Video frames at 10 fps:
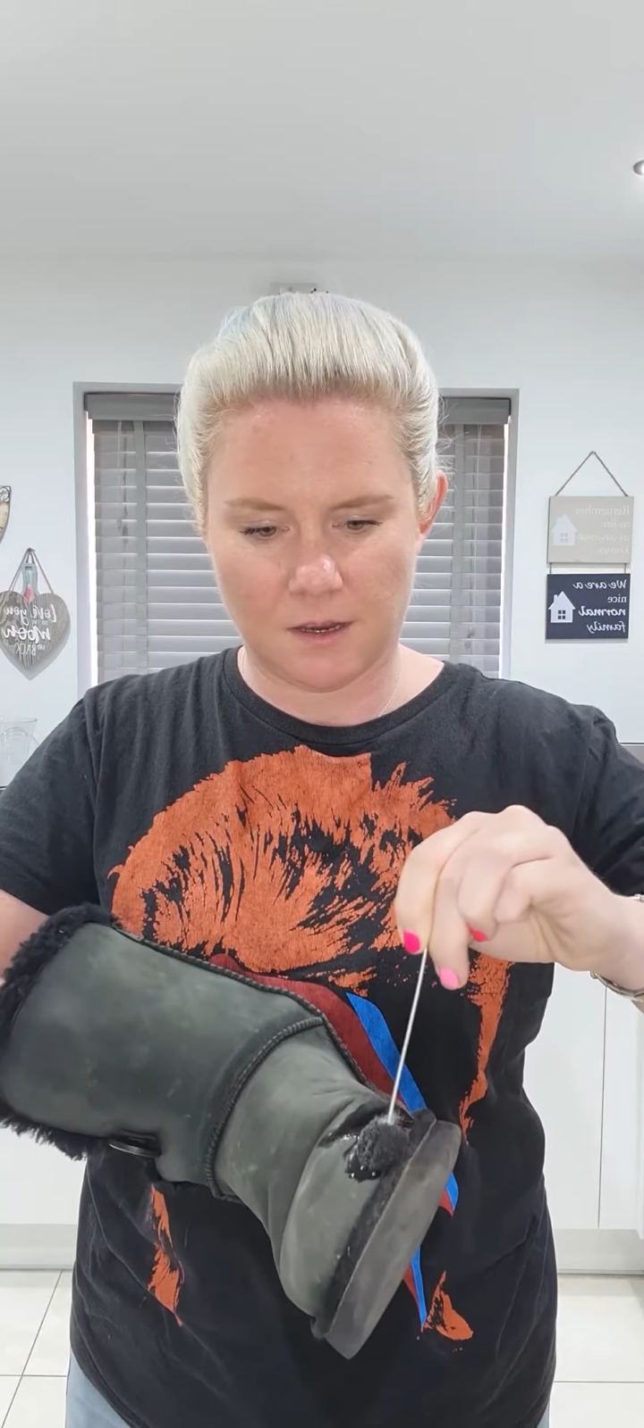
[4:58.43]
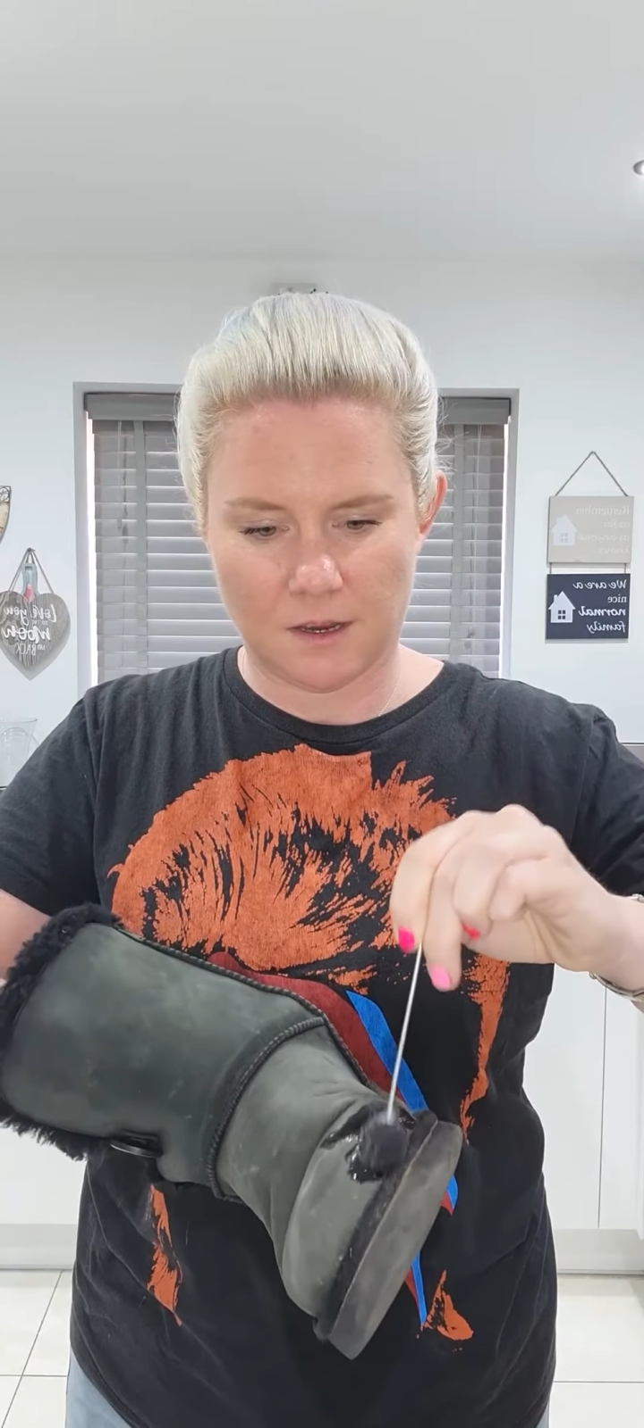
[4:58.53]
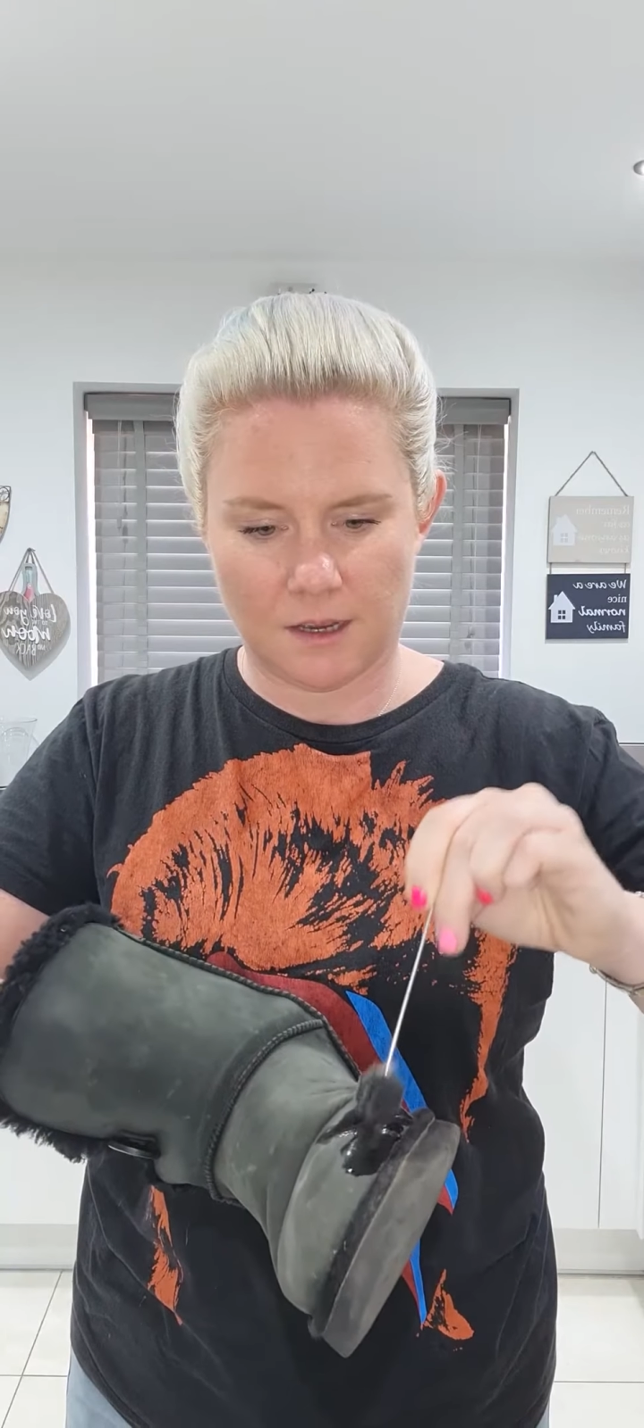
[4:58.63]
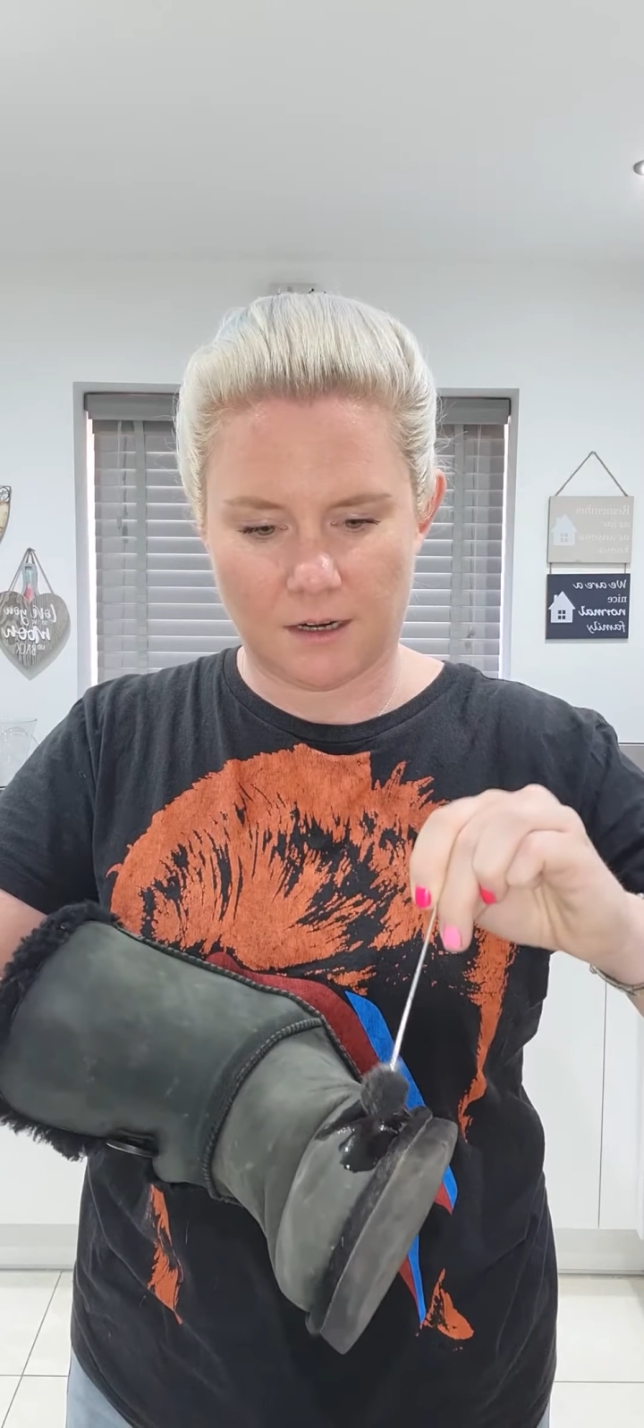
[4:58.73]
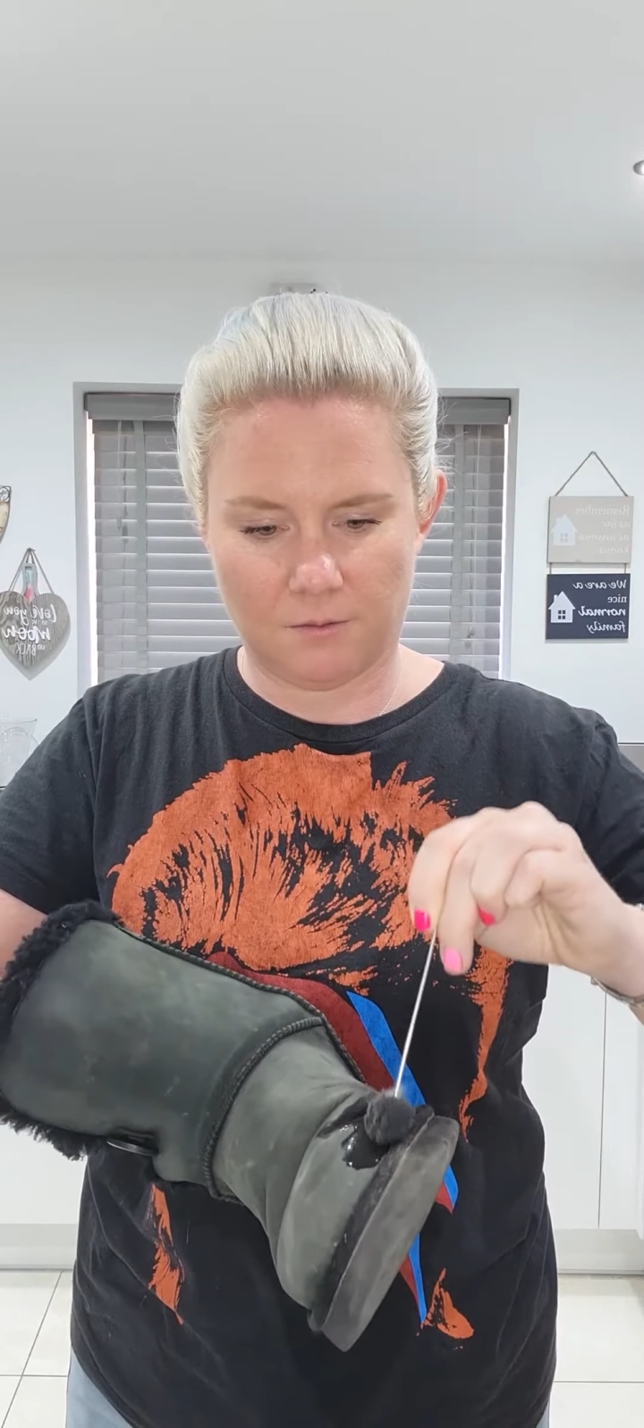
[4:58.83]

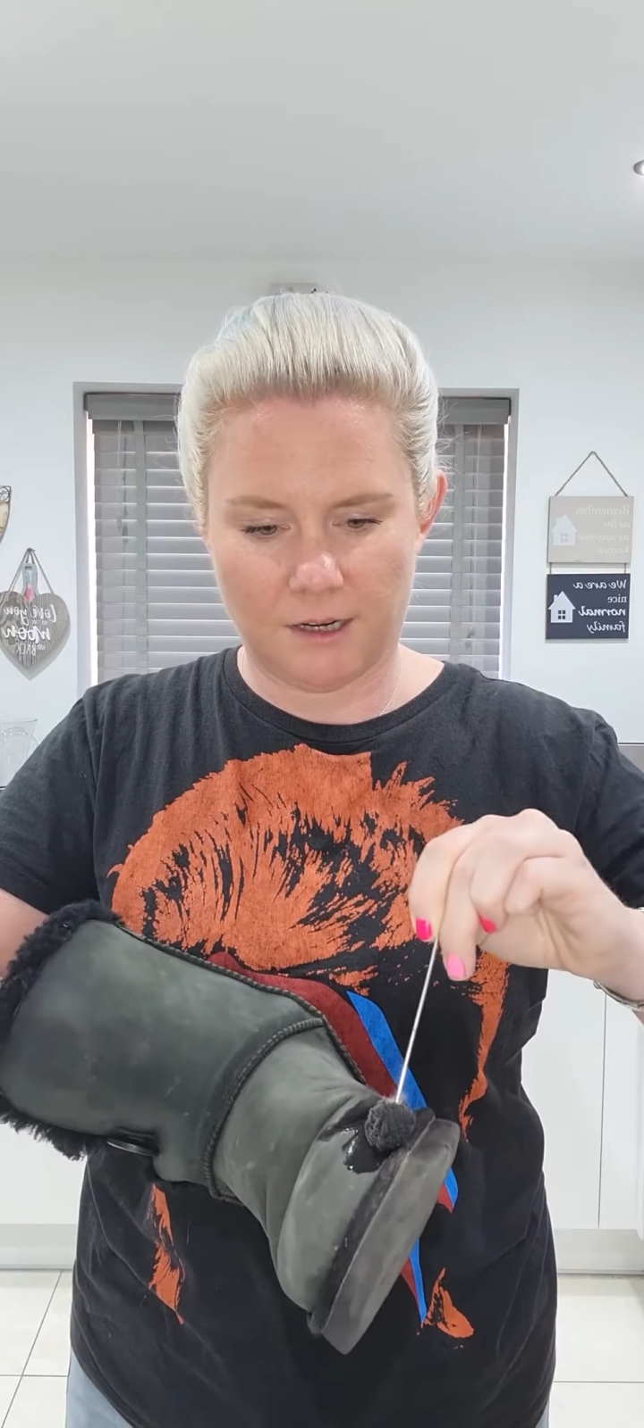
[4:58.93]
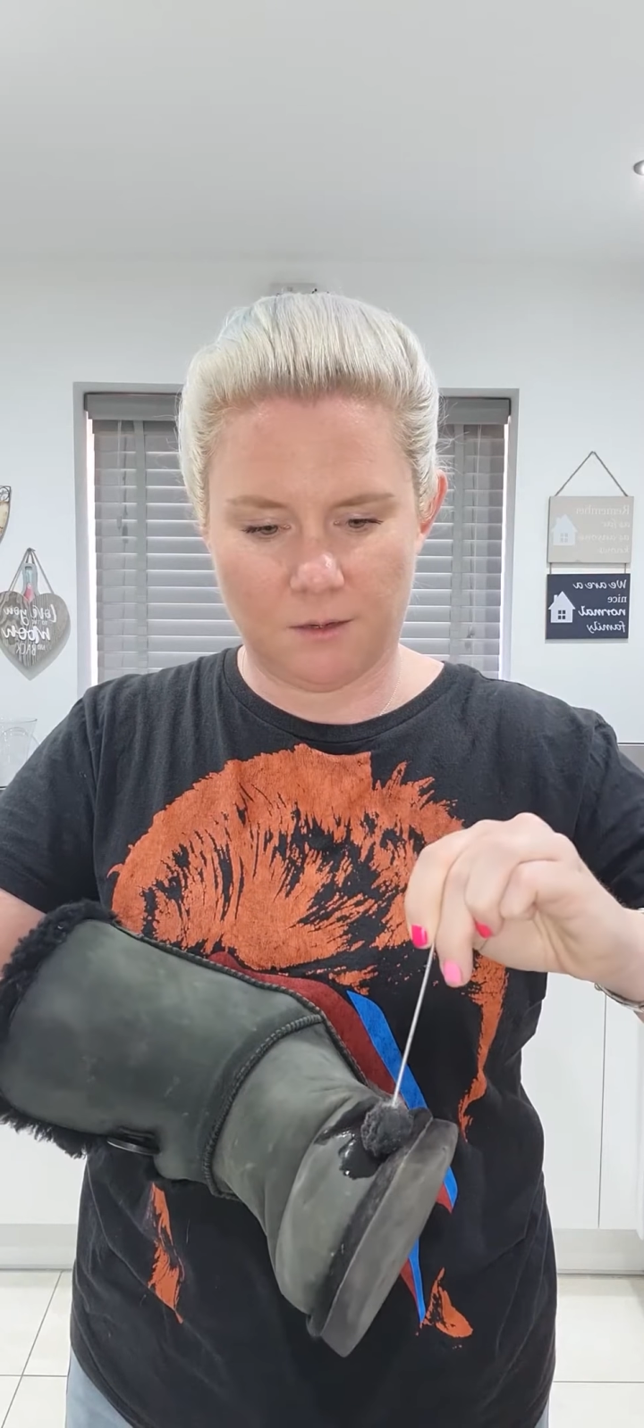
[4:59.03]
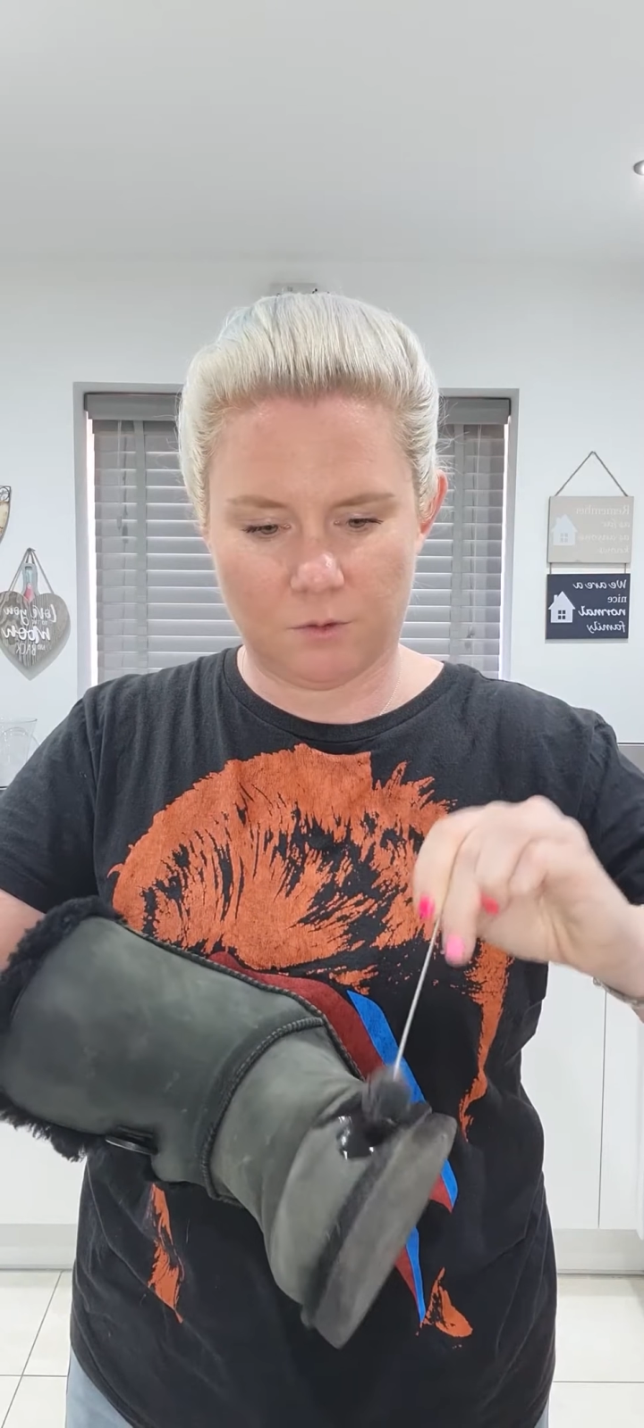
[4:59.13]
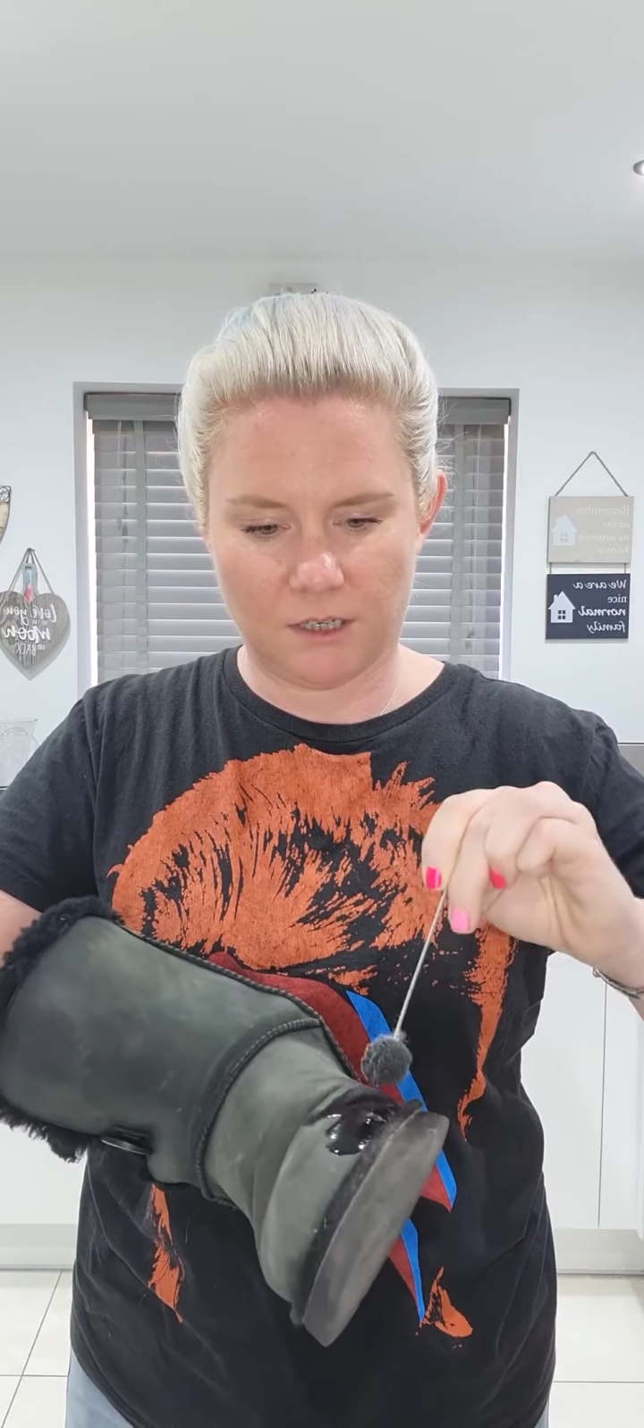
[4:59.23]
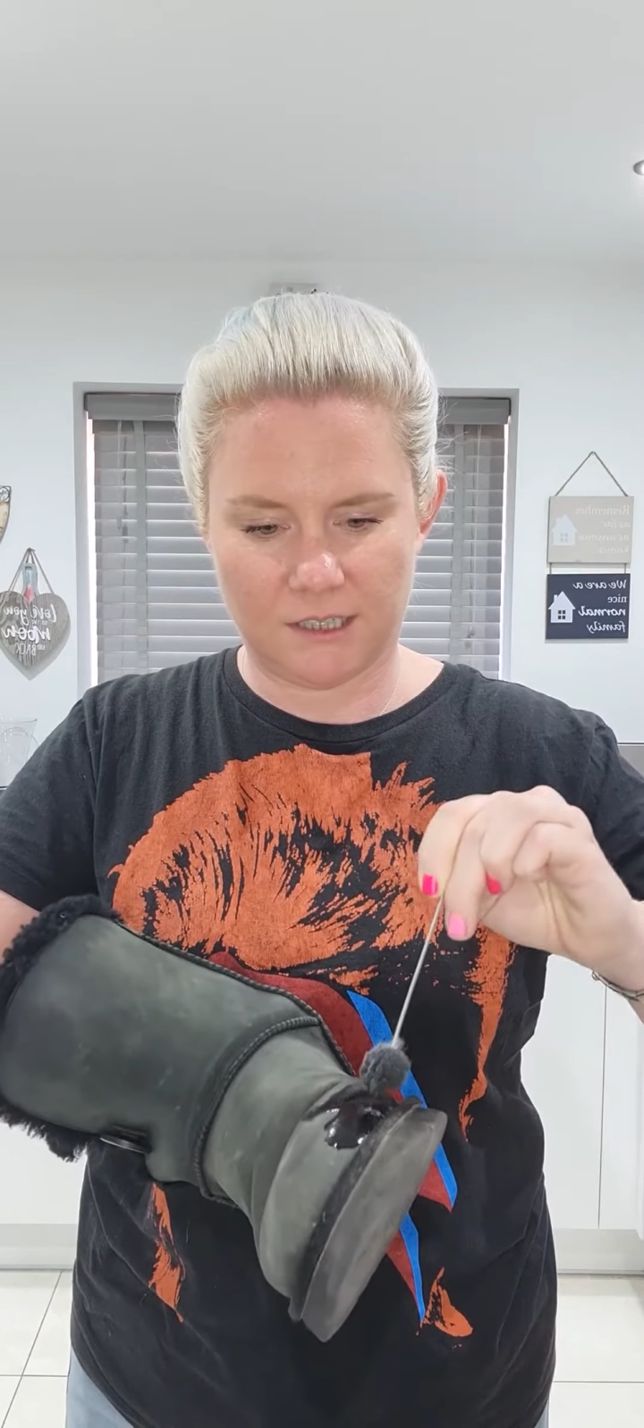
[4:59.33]
and I really want to